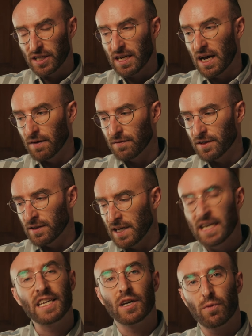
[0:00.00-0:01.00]
kind of an
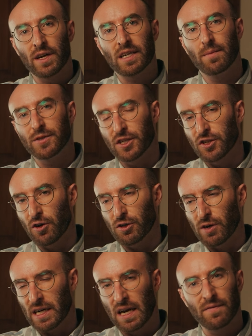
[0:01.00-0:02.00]
idiot when it comes to Star
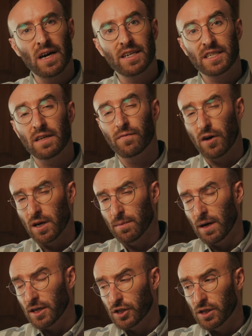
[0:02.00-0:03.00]
Trek. I've not seen very
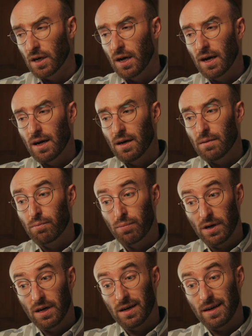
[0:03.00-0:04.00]
much.
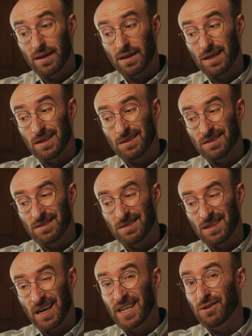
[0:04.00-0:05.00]
But
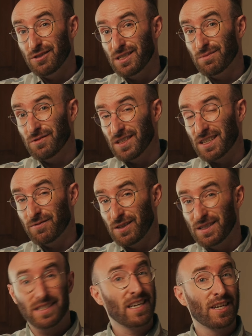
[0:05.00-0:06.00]
I know some like
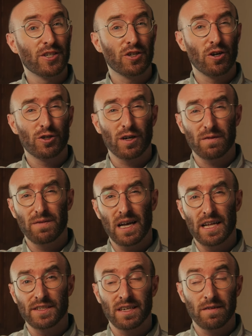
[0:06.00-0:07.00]
really intense Star Trek
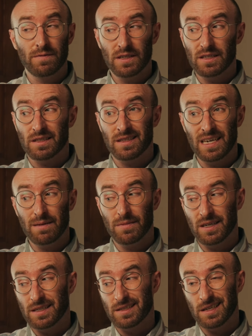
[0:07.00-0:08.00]
fans, and I feel like they
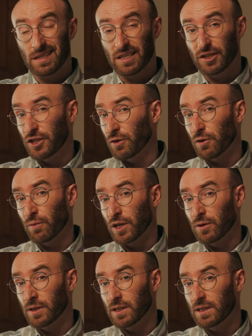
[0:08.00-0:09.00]
might take issue with what
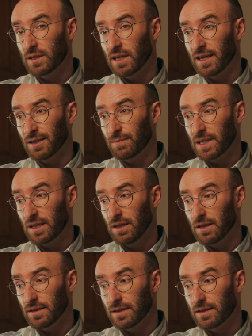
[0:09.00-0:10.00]
you just said
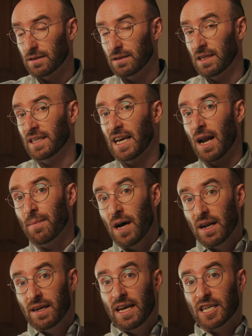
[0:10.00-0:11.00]
because, and again, I'm
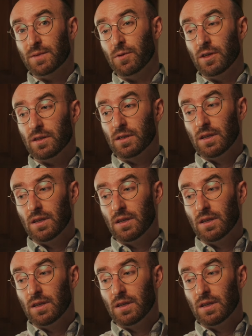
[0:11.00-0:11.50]
not an expert,